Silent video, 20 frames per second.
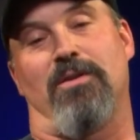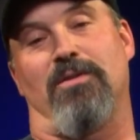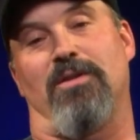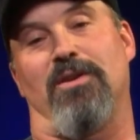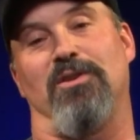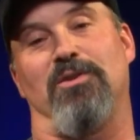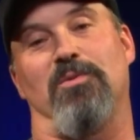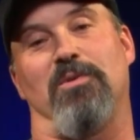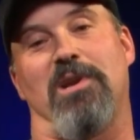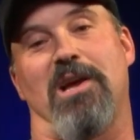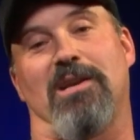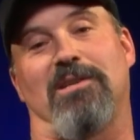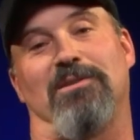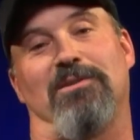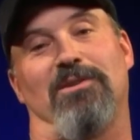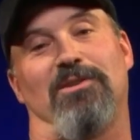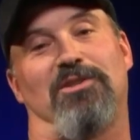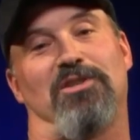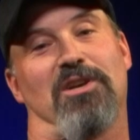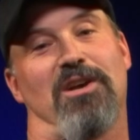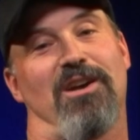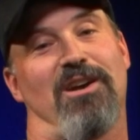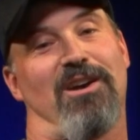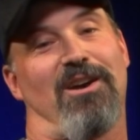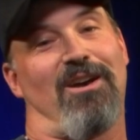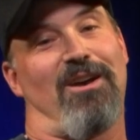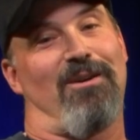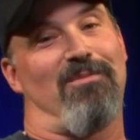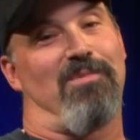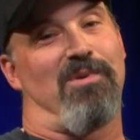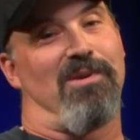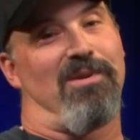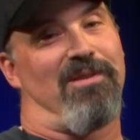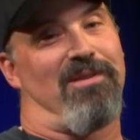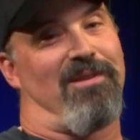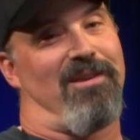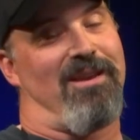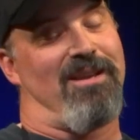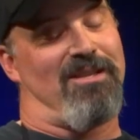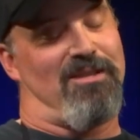they do an excellent job.
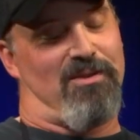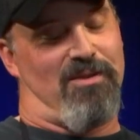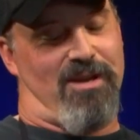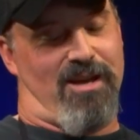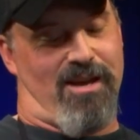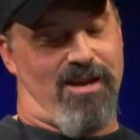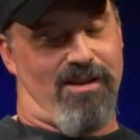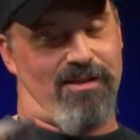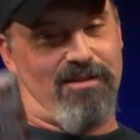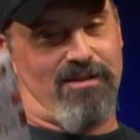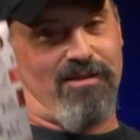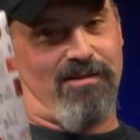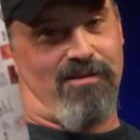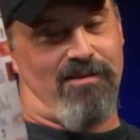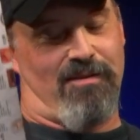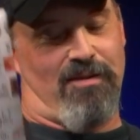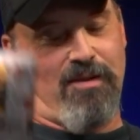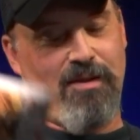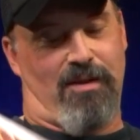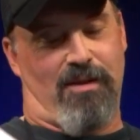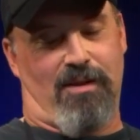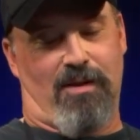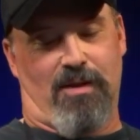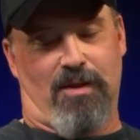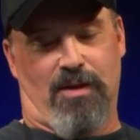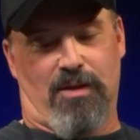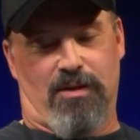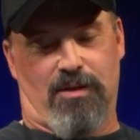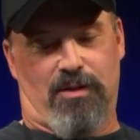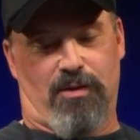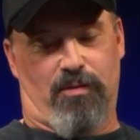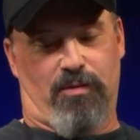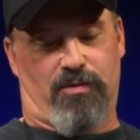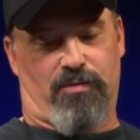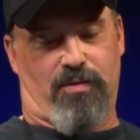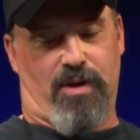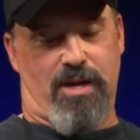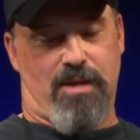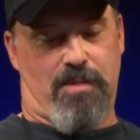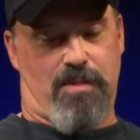Thanks, you guys. So
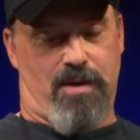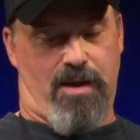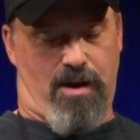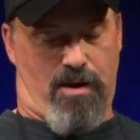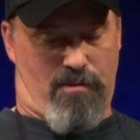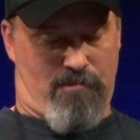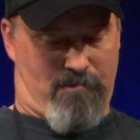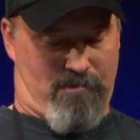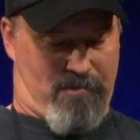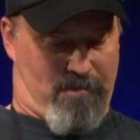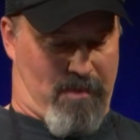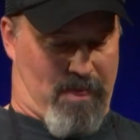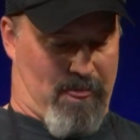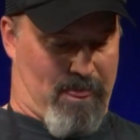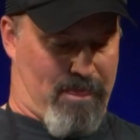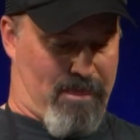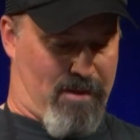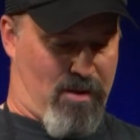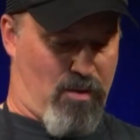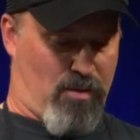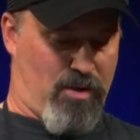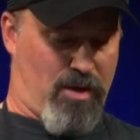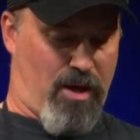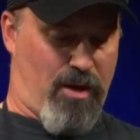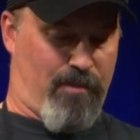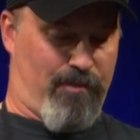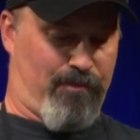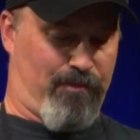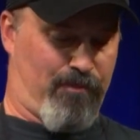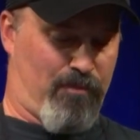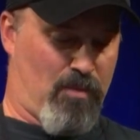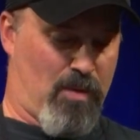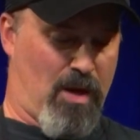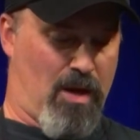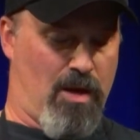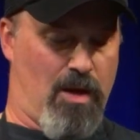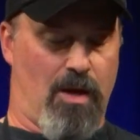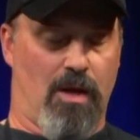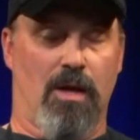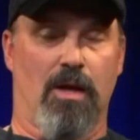it's right there. Okay.
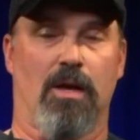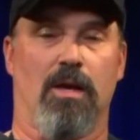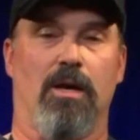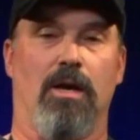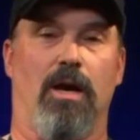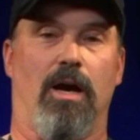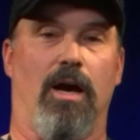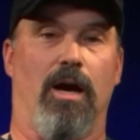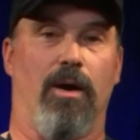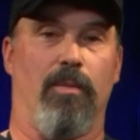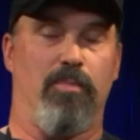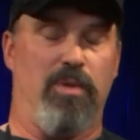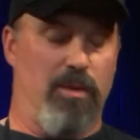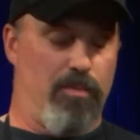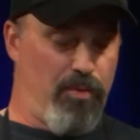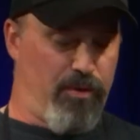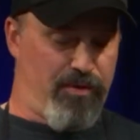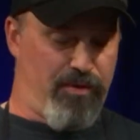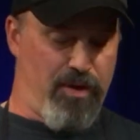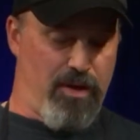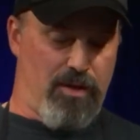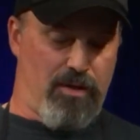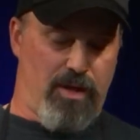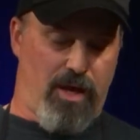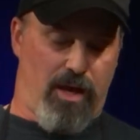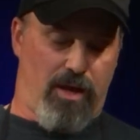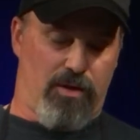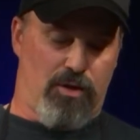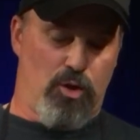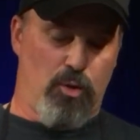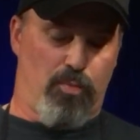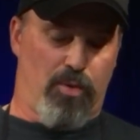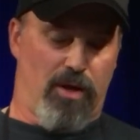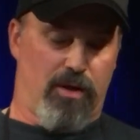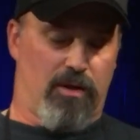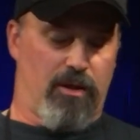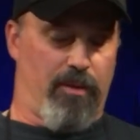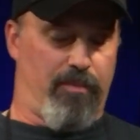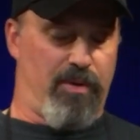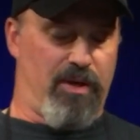People think that
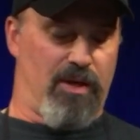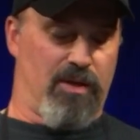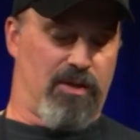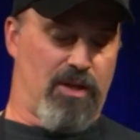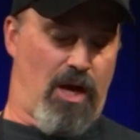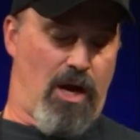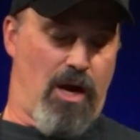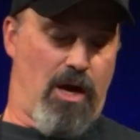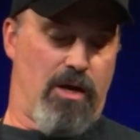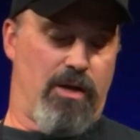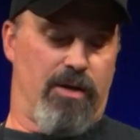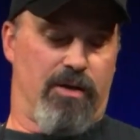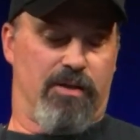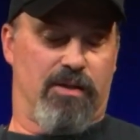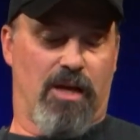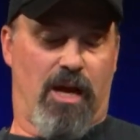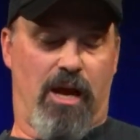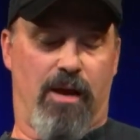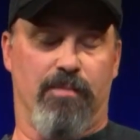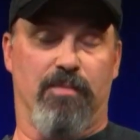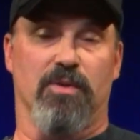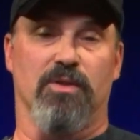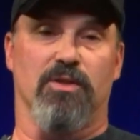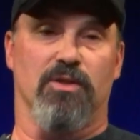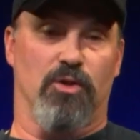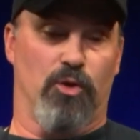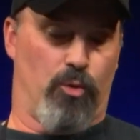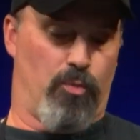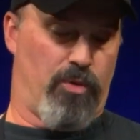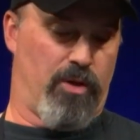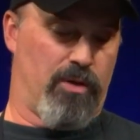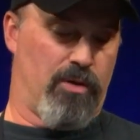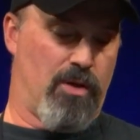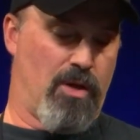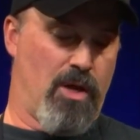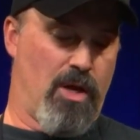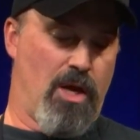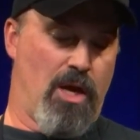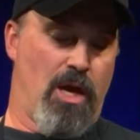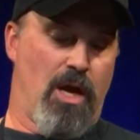coupon clipping is hard and time-consuming,
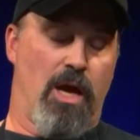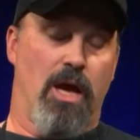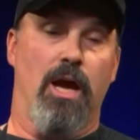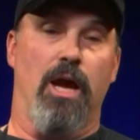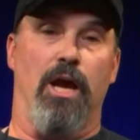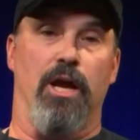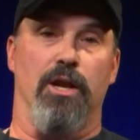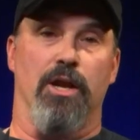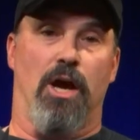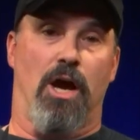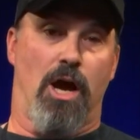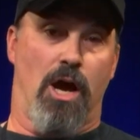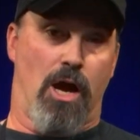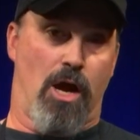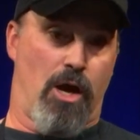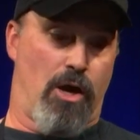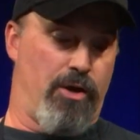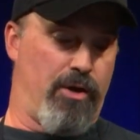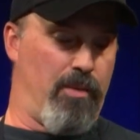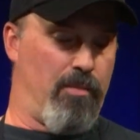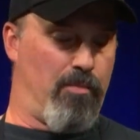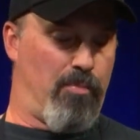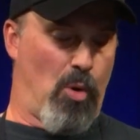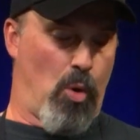and hard and